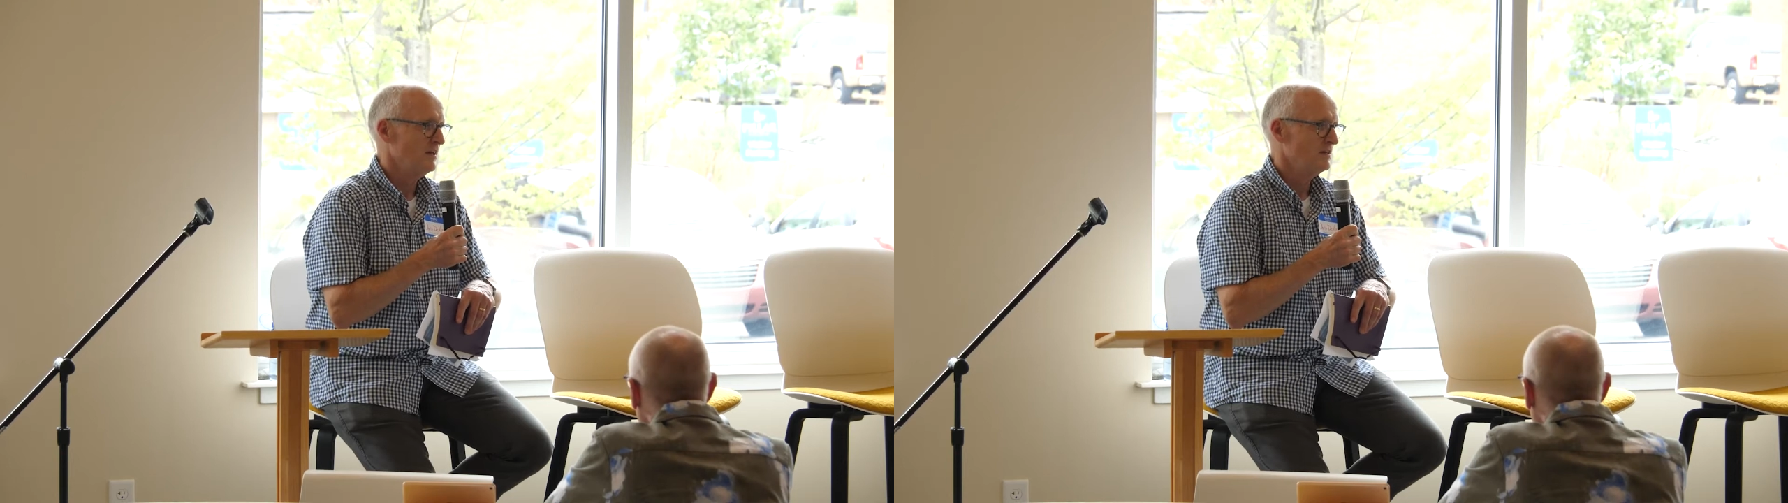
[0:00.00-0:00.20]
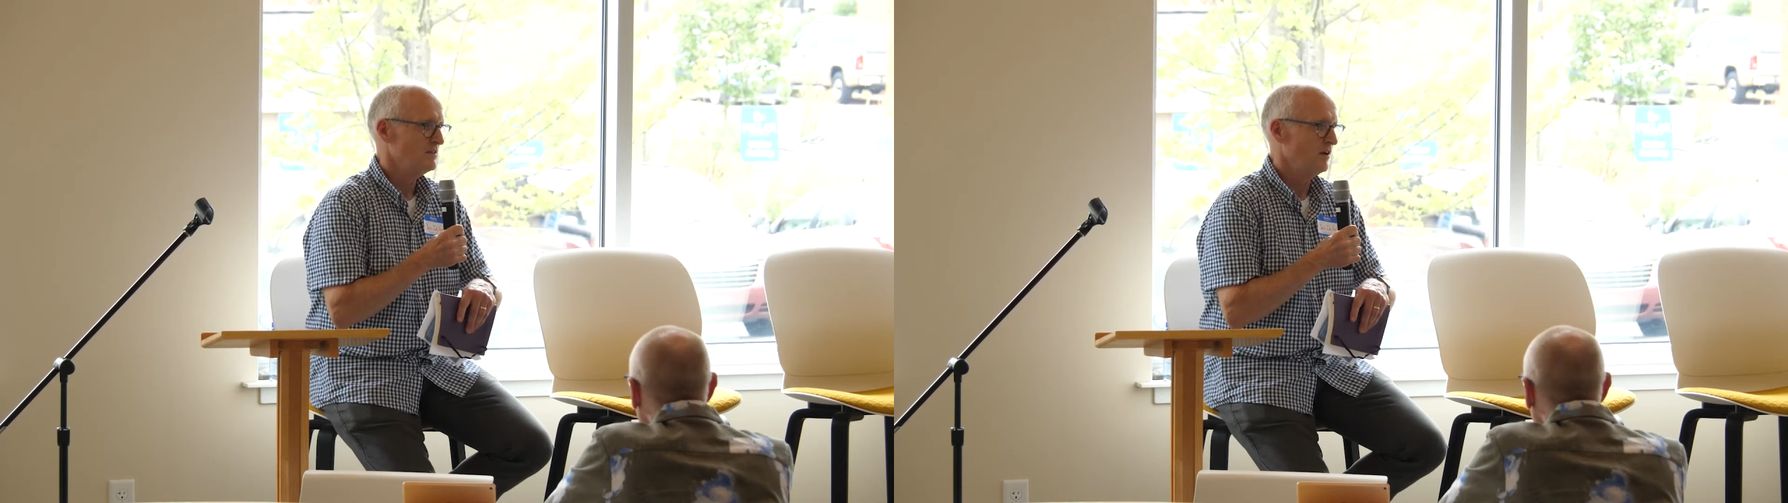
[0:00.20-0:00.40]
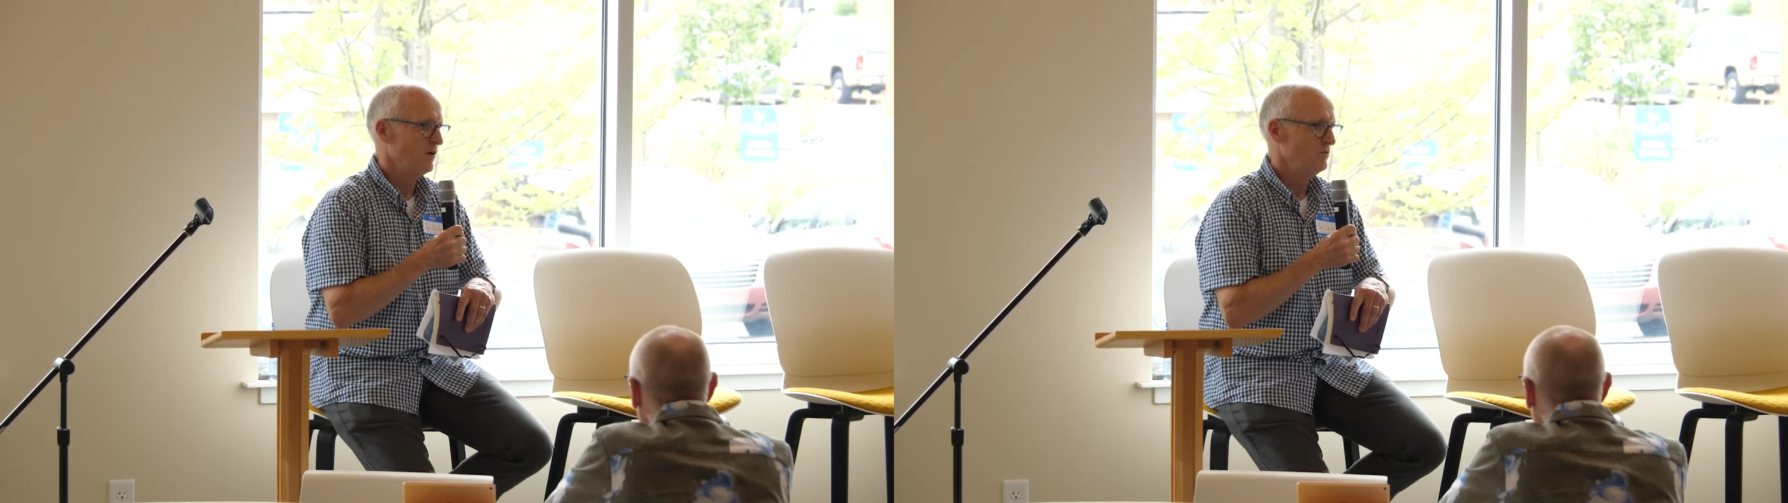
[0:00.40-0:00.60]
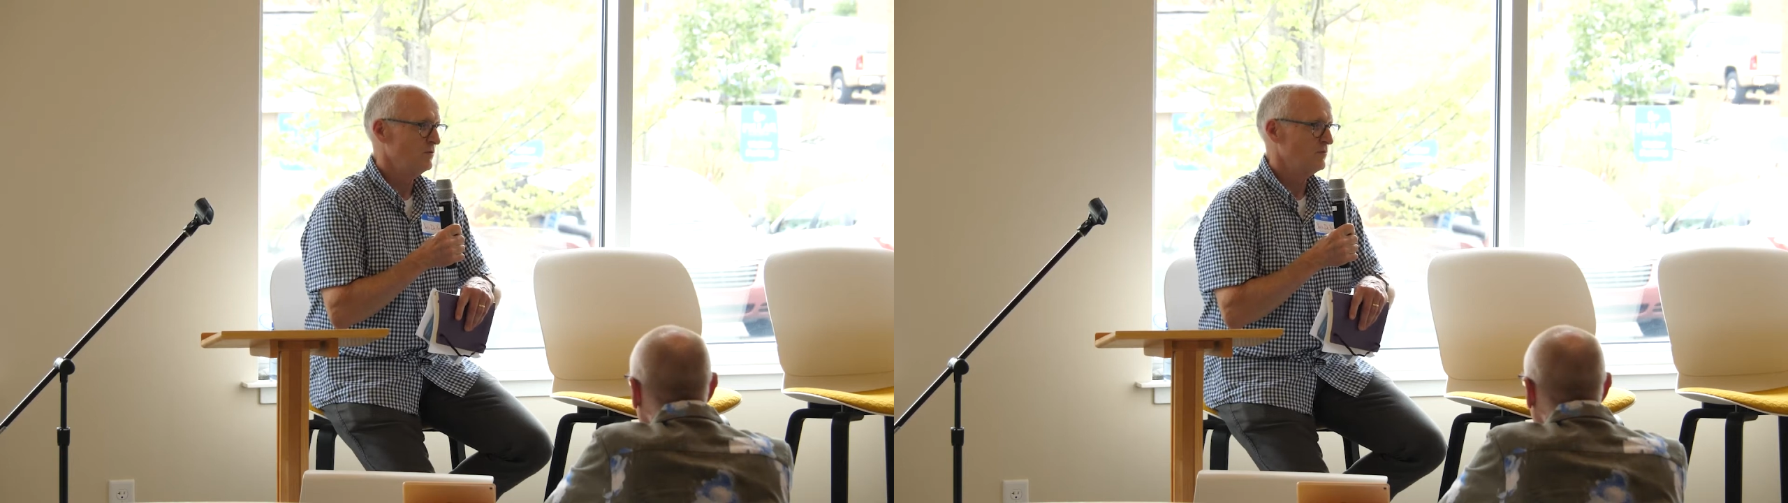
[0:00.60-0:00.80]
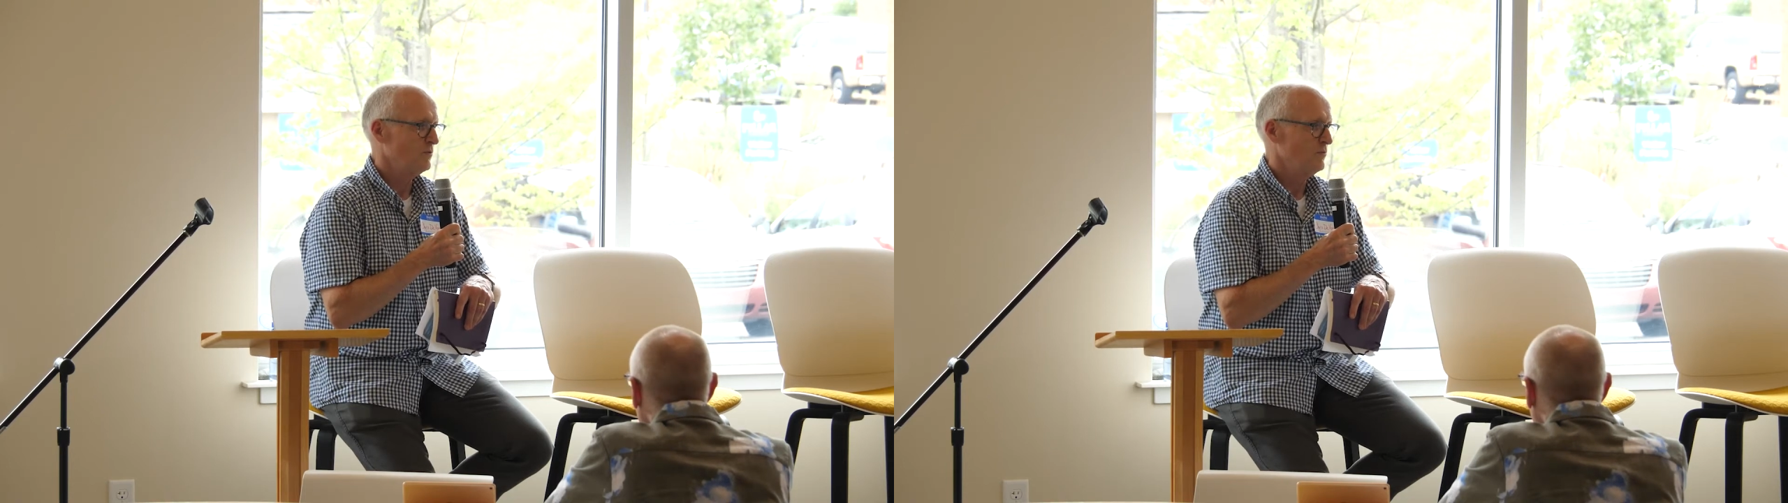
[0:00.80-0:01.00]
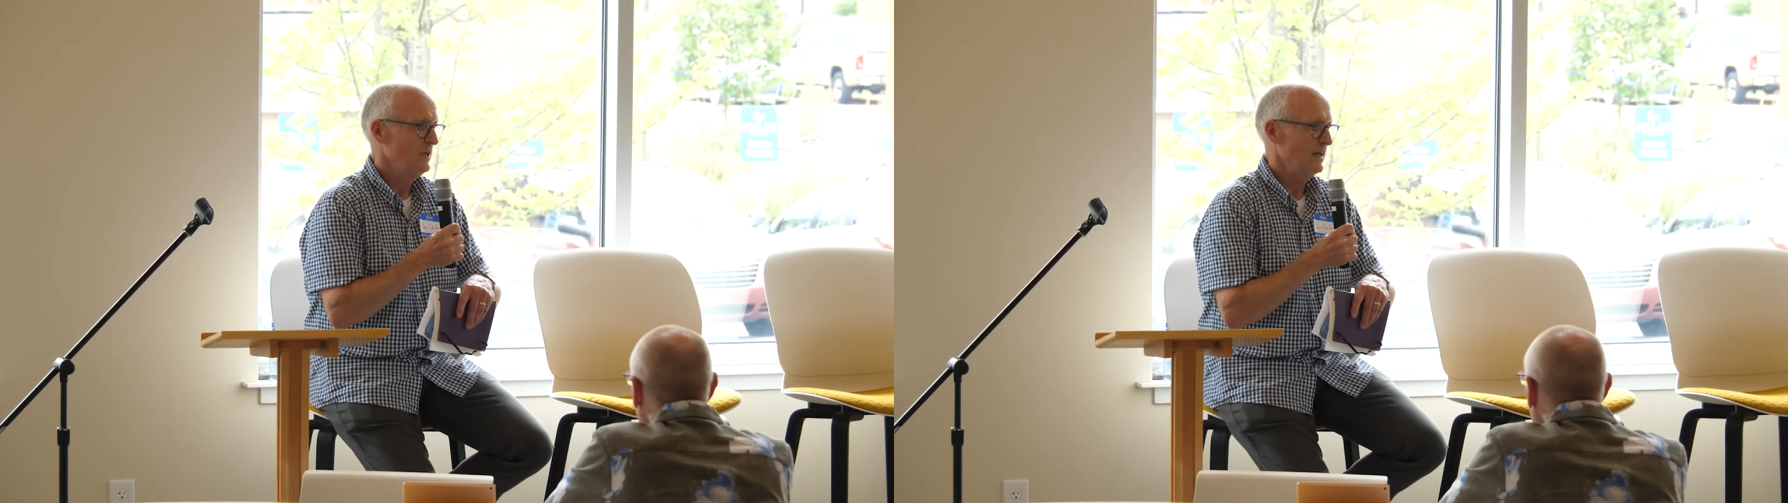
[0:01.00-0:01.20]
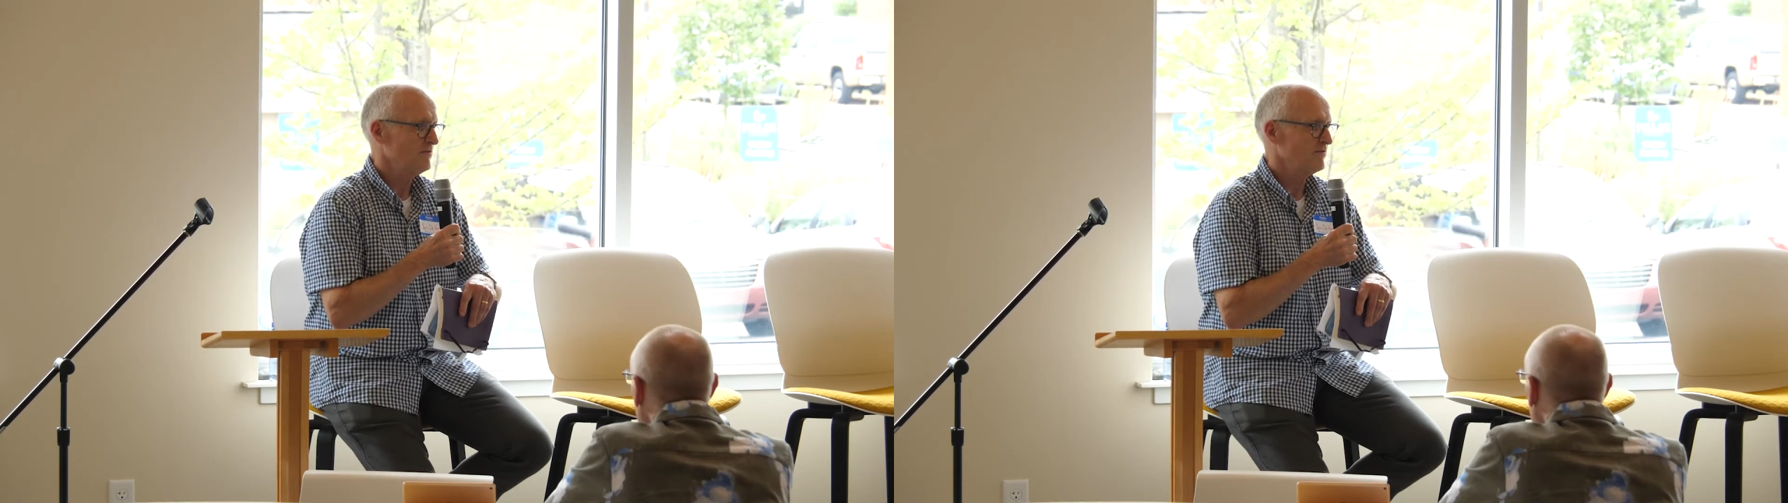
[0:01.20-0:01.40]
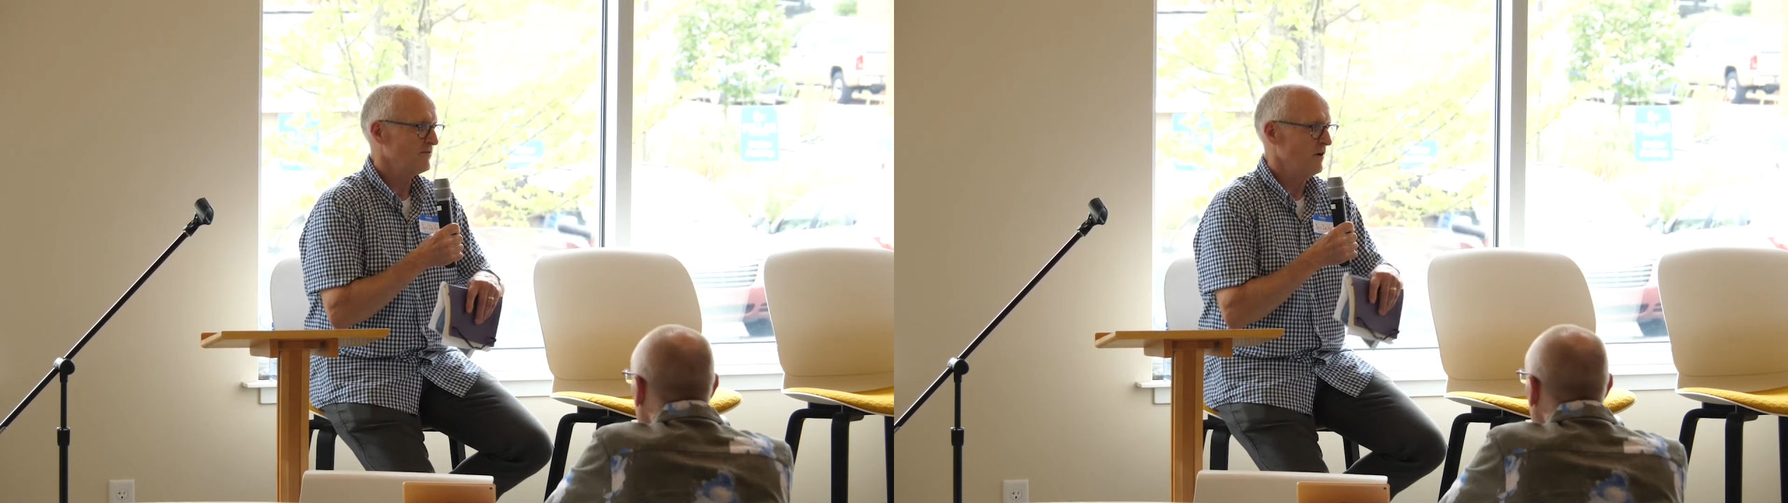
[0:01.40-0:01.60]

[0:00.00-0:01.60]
So, we have